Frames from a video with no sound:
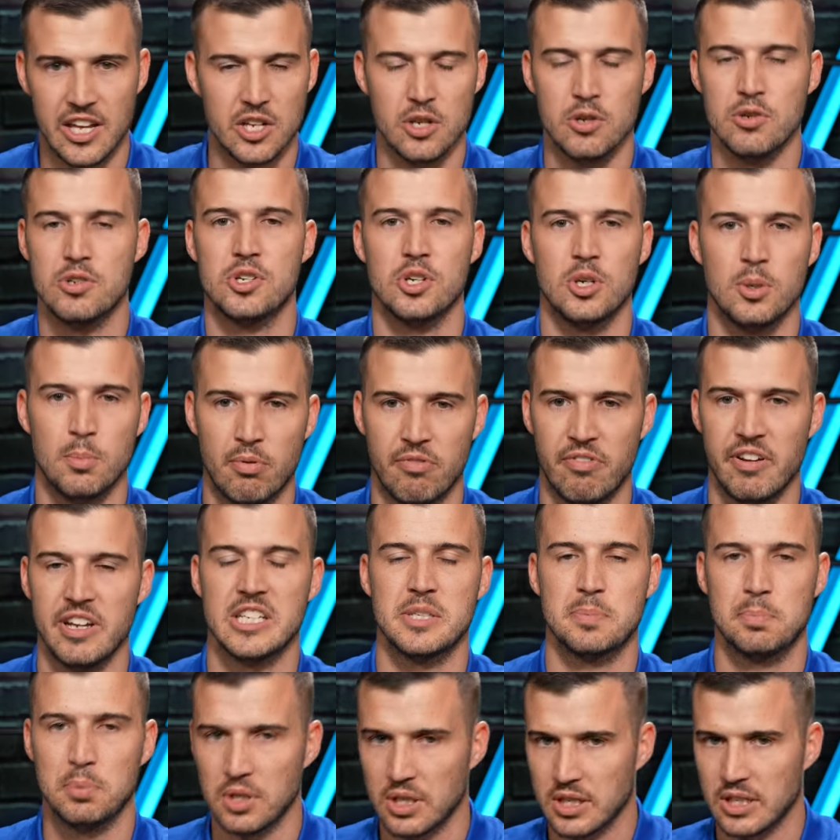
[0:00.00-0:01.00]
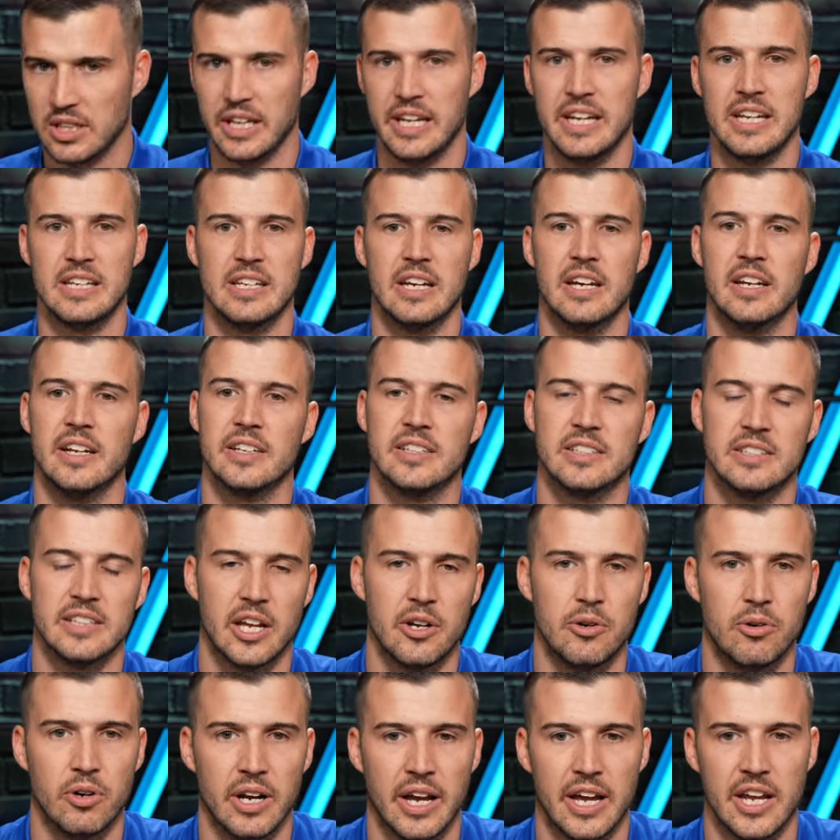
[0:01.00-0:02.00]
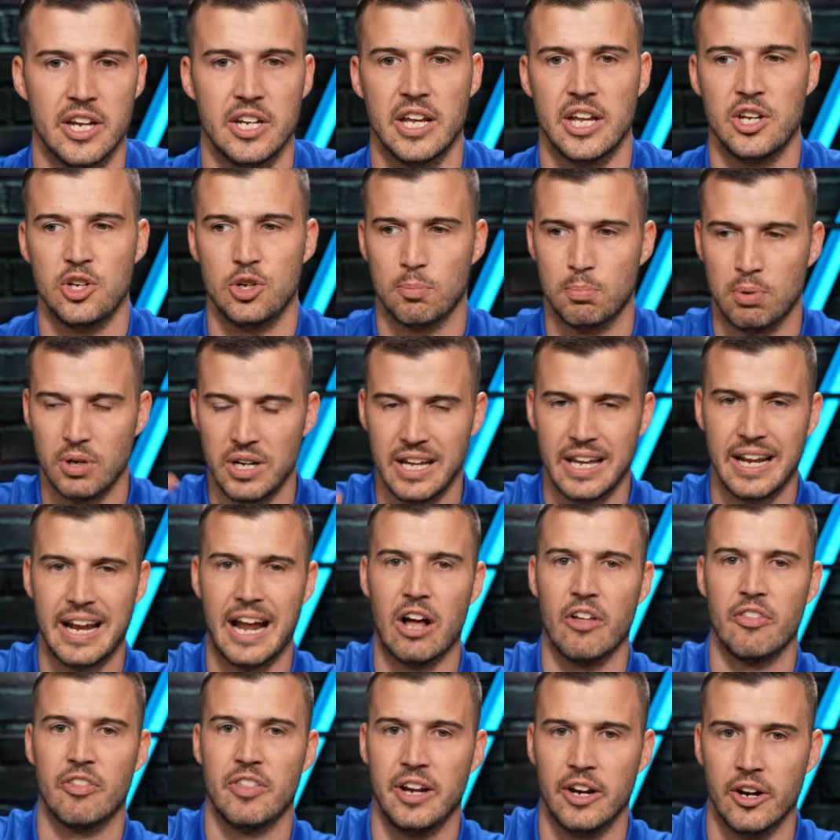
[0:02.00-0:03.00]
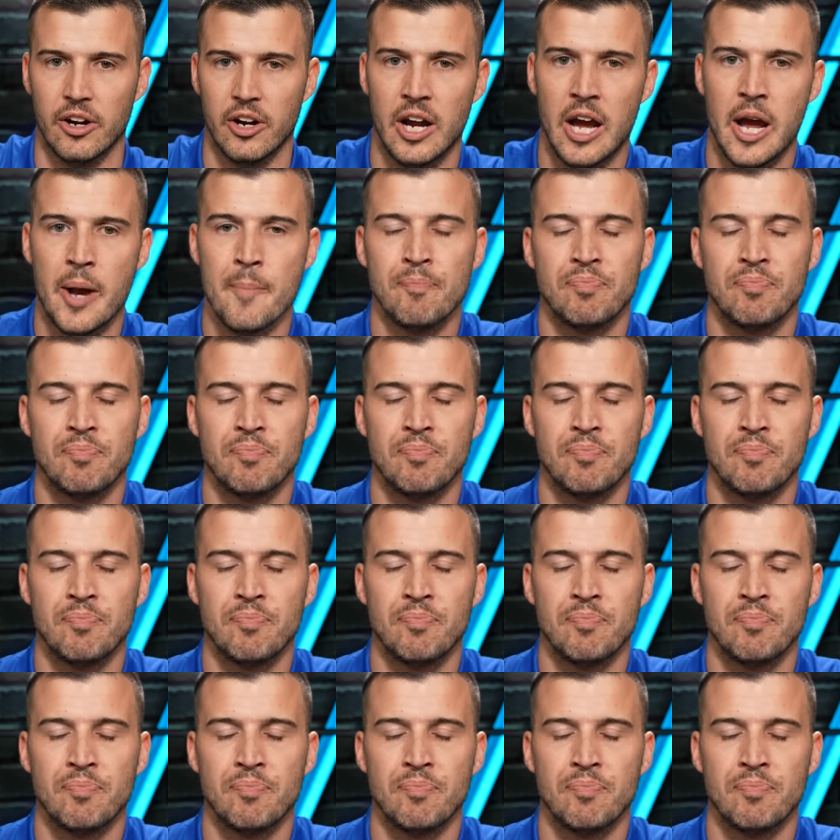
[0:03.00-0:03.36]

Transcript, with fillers: YouTube, Facebook, LinkedIn, et cetera, and you're putting it out there